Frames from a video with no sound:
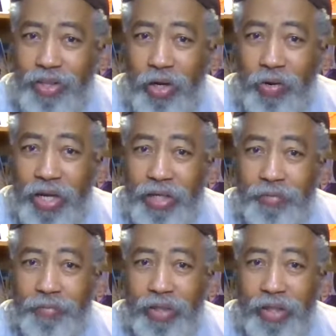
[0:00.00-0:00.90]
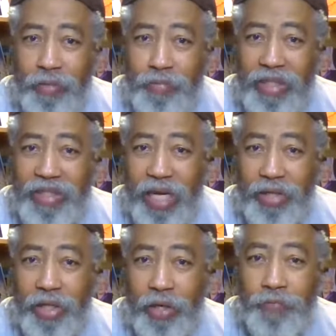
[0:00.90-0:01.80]
All right. Peace
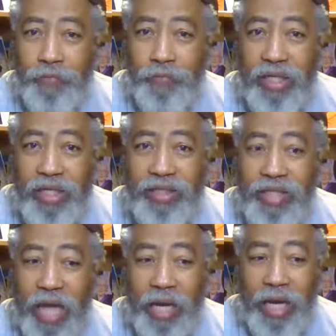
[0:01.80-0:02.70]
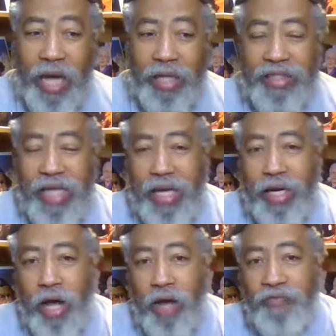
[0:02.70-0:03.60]
out, y'all. This is Doc Akh
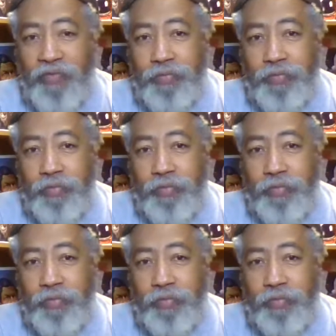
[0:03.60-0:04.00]
signing off.